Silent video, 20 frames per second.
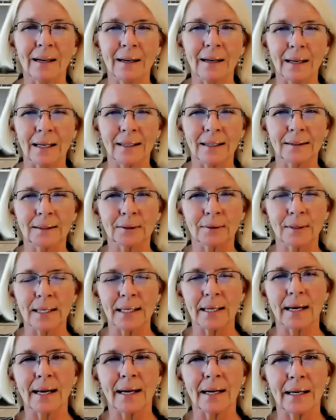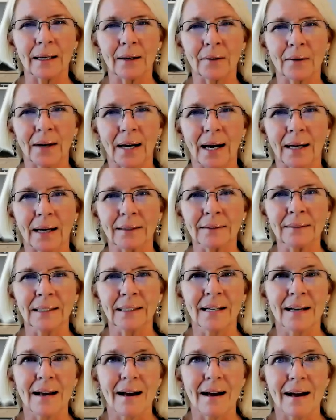Elian Haan.
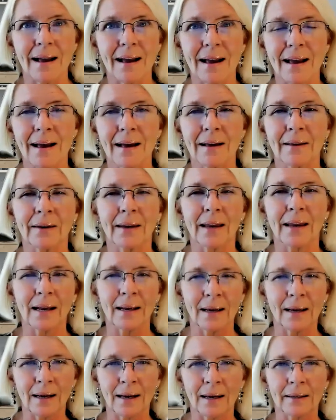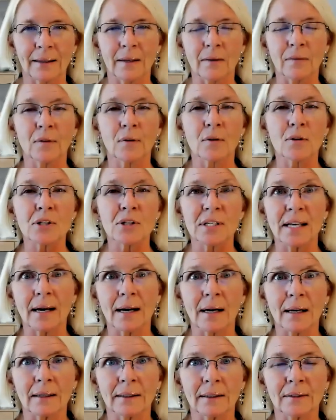And the
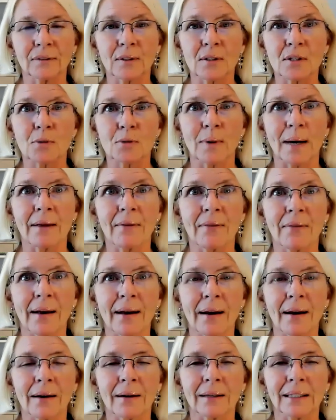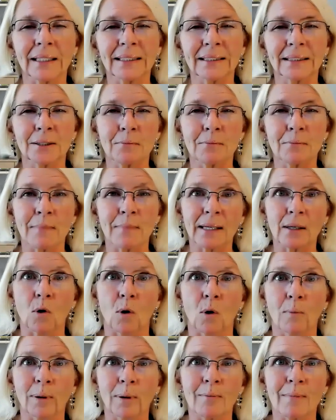first way there is to make
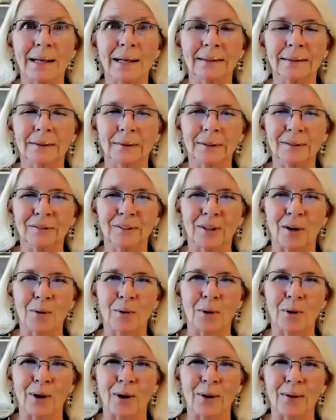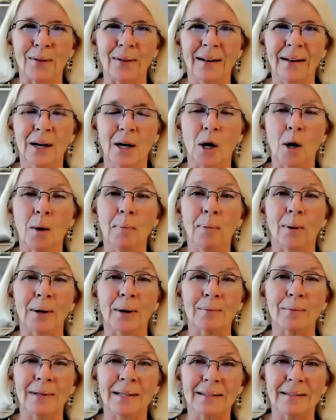a complimentary phone call
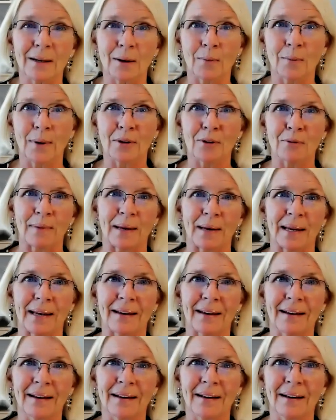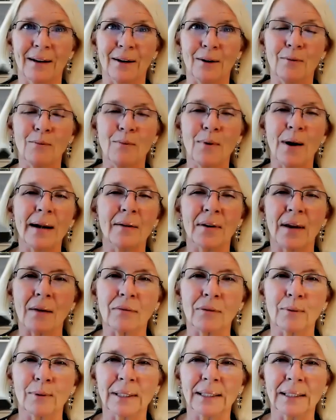appointment with me, right? If
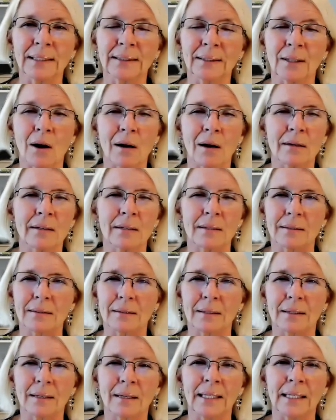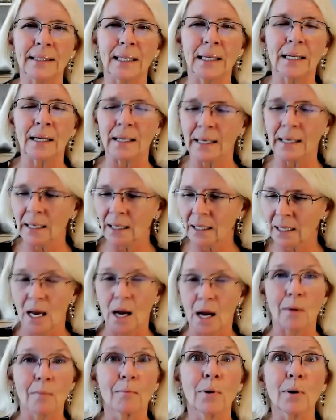you ever want to talk, just click that link,
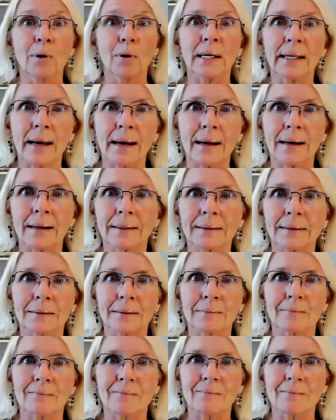book a date,